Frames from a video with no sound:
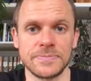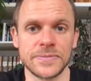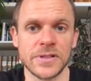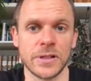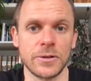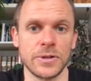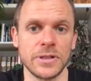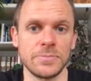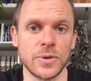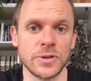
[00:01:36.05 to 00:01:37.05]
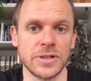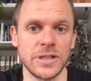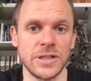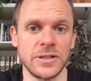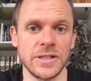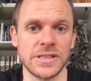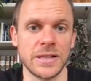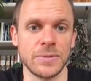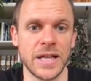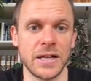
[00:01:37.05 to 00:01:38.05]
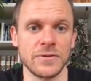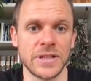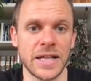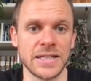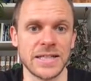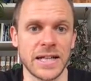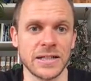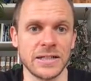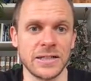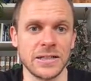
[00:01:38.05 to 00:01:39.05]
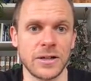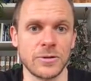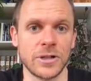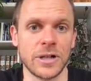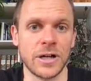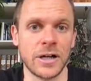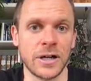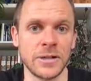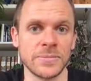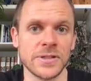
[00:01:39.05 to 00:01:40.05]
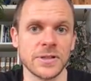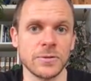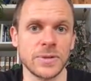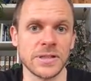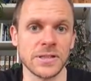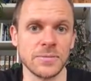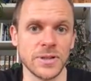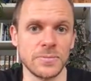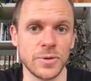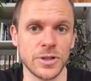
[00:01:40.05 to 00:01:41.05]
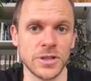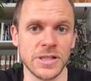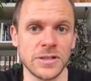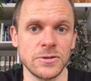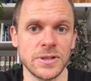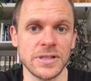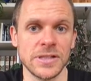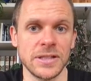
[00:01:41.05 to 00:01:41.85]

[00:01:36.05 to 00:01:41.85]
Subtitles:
So important here is that we have a nice angle in our arms, so when somebody pushes into us,